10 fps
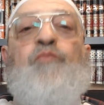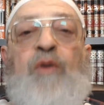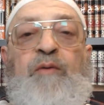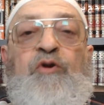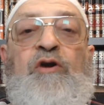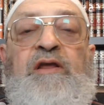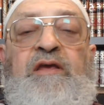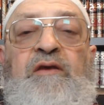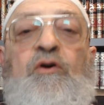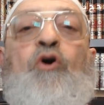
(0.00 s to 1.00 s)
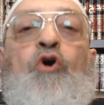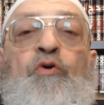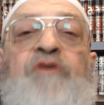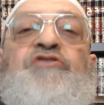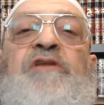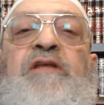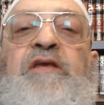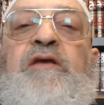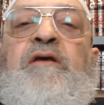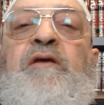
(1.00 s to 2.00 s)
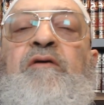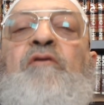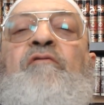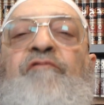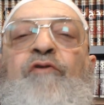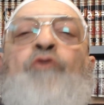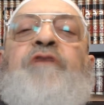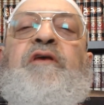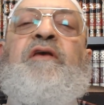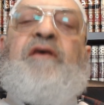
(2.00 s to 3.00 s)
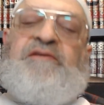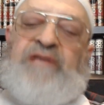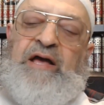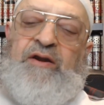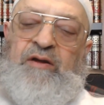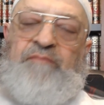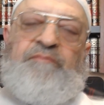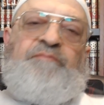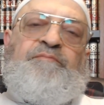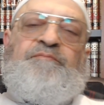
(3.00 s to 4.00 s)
primarily, originally, voting is haram.